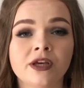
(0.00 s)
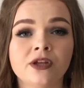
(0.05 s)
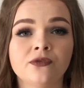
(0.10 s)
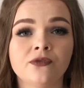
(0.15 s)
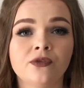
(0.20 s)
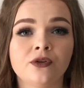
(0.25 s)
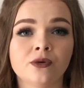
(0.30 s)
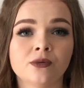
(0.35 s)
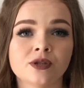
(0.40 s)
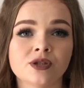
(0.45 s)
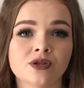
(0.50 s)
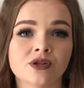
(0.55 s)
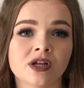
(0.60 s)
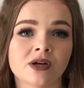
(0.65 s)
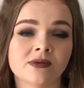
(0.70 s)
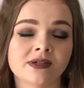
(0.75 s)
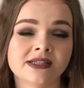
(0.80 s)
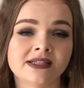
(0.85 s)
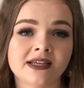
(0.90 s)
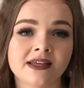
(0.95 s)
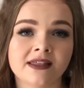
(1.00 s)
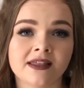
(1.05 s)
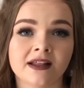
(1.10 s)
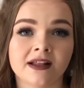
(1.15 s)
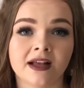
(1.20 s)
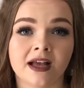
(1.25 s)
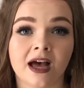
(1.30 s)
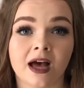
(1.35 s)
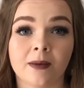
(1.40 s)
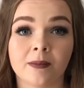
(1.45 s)
influence on our teeth
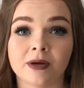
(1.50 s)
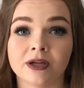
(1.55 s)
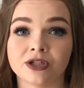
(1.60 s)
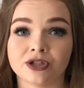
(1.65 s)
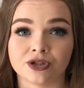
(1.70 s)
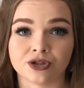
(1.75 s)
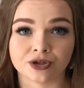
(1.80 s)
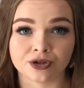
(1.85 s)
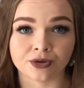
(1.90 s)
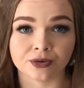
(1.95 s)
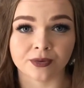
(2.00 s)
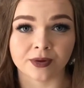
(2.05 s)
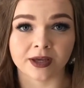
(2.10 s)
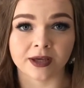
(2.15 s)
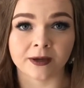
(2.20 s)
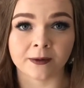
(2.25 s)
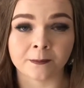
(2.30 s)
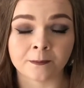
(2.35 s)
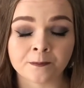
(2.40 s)
and gum has chewing.